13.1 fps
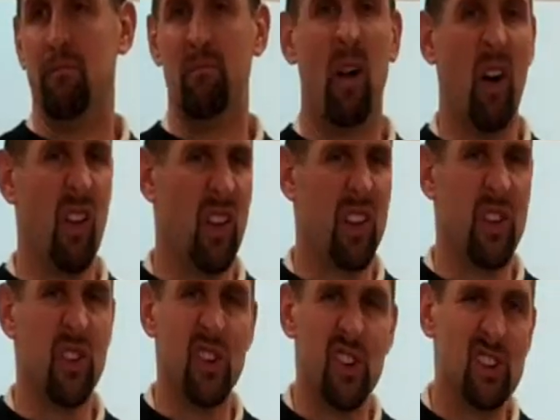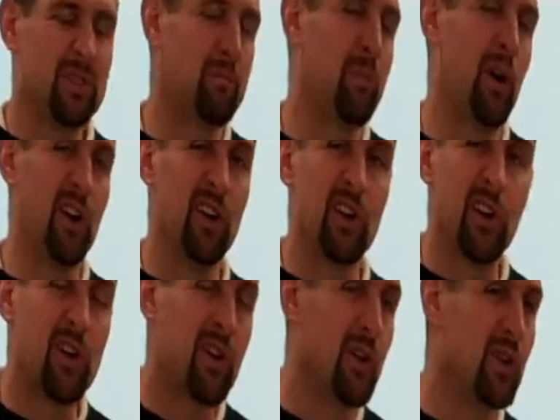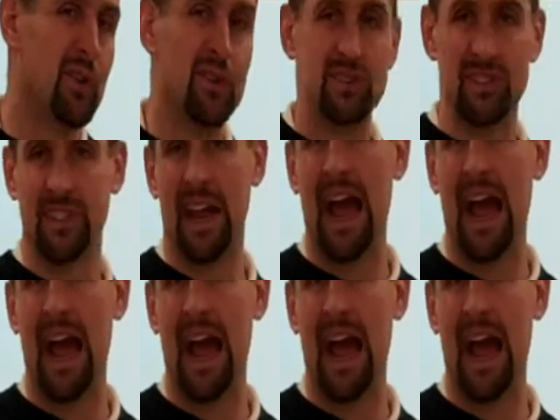molecules and particles and